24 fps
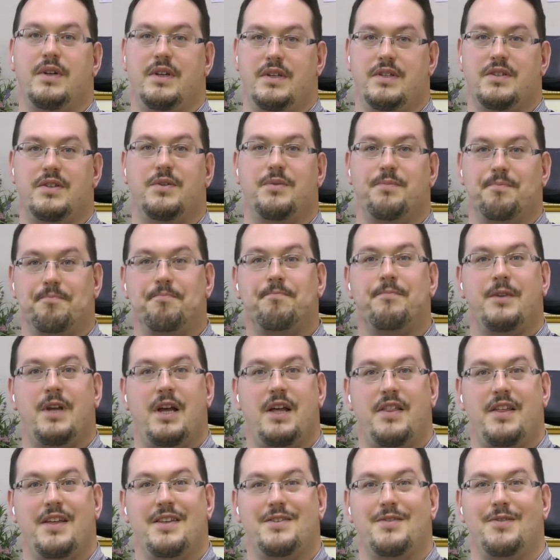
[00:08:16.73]
so yeah,
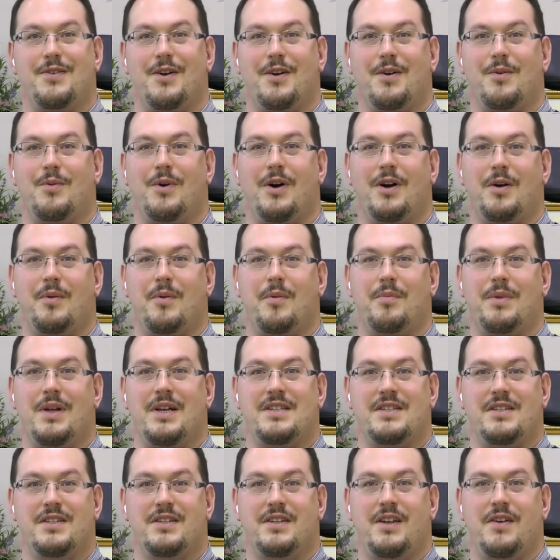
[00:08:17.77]
I think it's a very welcoming
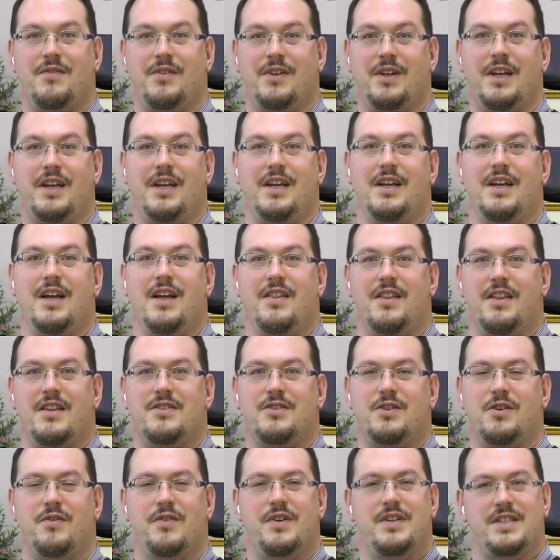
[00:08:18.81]
place, and definitely the
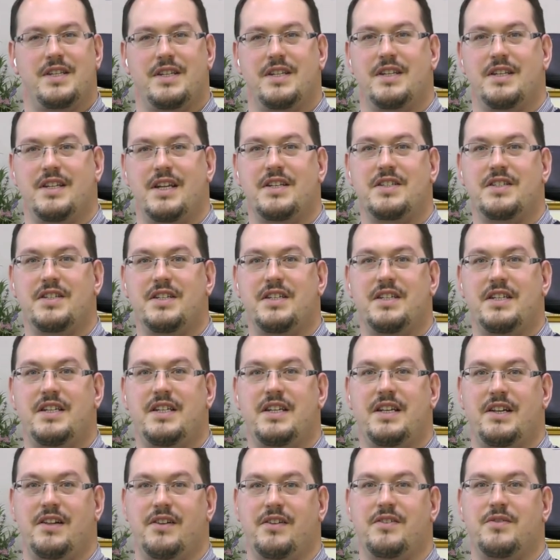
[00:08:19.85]
service and attention to
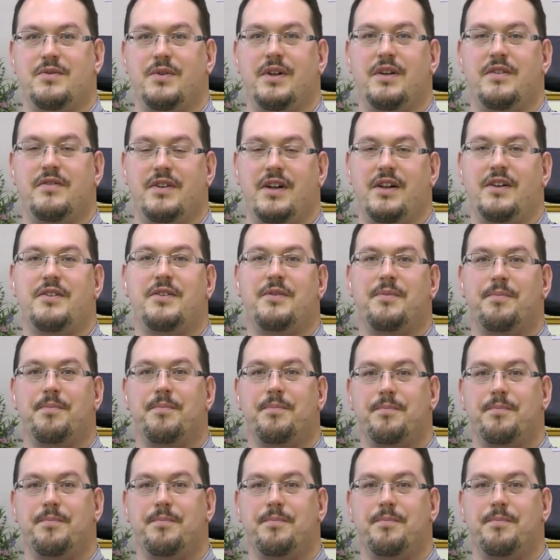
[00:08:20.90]
detail is really felt.